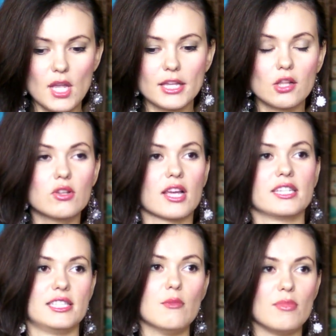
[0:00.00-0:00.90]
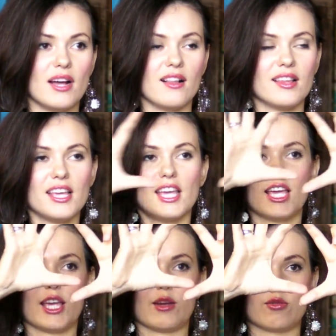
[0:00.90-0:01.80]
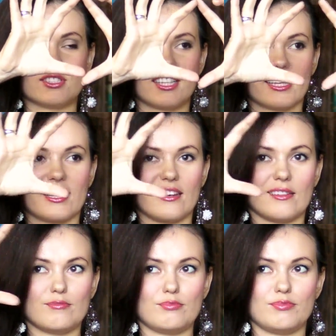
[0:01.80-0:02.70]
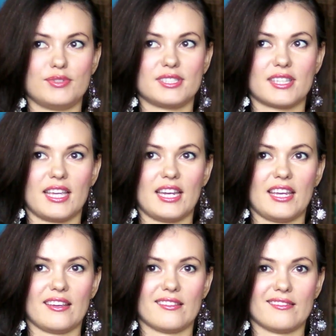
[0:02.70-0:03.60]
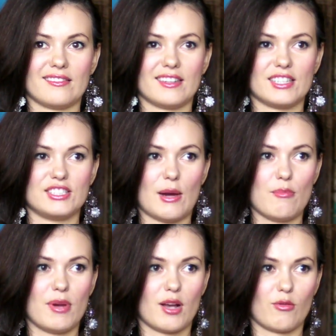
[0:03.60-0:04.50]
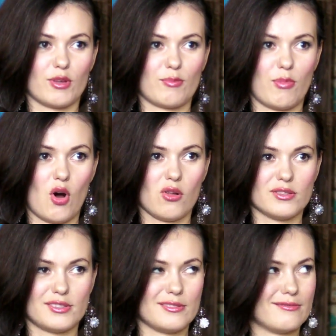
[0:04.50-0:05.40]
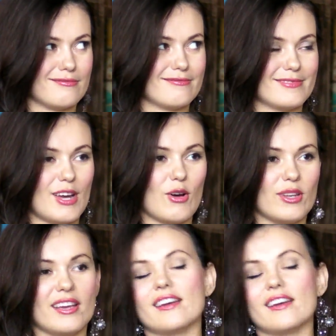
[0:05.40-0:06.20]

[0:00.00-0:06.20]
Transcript: it looked like a dumbbell. It was like a skinny dumbbell with balls on